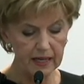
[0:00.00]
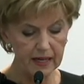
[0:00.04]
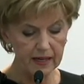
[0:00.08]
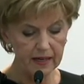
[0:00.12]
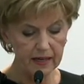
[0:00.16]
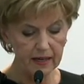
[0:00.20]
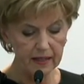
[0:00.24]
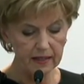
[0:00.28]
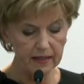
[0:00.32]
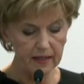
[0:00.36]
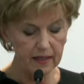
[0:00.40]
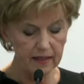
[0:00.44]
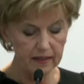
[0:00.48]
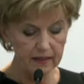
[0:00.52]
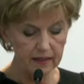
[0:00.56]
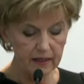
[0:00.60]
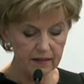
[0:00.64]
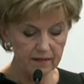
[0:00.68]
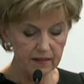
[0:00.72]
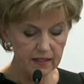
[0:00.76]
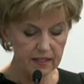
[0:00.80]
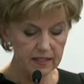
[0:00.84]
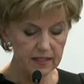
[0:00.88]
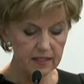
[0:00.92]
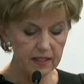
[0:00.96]
due to
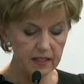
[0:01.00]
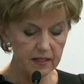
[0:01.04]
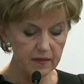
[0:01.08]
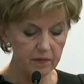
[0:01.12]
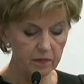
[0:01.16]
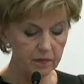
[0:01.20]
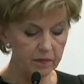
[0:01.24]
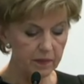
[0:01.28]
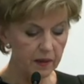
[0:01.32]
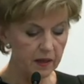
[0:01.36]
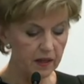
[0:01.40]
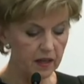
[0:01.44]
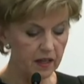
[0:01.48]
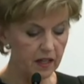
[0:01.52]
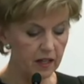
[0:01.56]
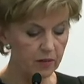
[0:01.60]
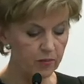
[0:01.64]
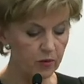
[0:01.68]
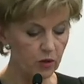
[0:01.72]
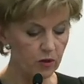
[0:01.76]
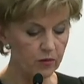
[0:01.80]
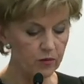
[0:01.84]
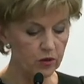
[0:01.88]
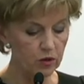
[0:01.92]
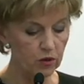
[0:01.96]
these
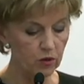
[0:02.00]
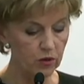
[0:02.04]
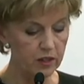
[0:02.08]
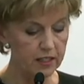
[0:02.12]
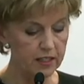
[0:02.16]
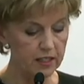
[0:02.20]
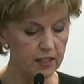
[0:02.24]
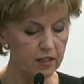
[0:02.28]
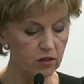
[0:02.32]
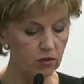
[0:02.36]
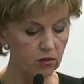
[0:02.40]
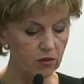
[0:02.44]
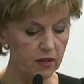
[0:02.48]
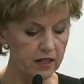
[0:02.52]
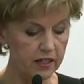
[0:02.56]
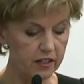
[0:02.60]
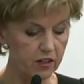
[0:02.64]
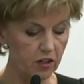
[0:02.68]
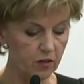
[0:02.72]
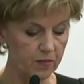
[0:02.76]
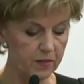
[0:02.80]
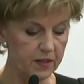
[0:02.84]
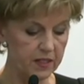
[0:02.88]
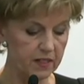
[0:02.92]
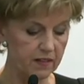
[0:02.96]
differences, consumers
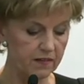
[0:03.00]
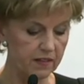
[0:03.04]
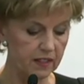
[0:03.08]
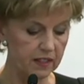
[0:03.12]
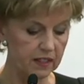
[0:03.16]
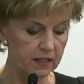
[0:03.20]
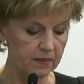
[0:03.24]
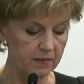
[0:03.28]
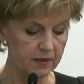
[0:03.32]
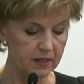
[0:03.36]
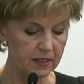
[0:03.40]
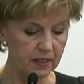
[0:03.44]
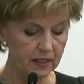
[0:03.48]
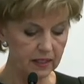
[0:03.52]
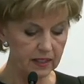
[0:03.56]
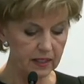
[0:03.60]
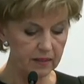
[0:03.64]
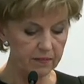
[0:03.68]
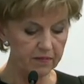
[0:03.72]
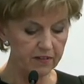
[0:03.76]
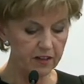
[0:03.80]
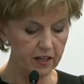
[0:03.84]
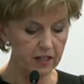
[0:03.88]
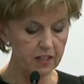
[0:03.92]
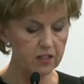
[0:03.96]
cannot
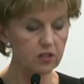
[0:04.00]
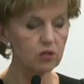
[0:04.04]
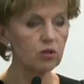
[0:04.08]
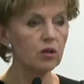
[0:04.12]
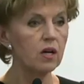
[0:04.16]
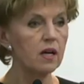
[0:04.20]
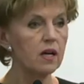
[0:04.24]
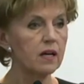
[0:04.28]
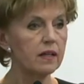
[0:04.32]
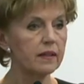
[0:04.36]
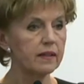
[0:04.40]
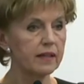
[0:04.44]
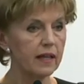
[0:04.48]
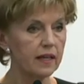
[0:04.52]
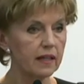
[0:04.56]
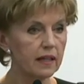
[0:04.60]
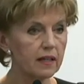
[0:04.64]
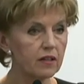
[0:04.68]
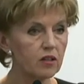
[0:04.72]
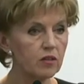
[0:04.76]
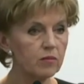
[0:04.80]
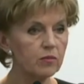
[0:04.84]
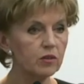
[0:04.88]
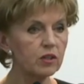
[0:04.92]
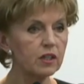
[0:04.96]
receive services
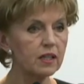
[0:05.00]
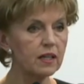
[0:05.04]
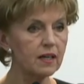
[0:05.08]
from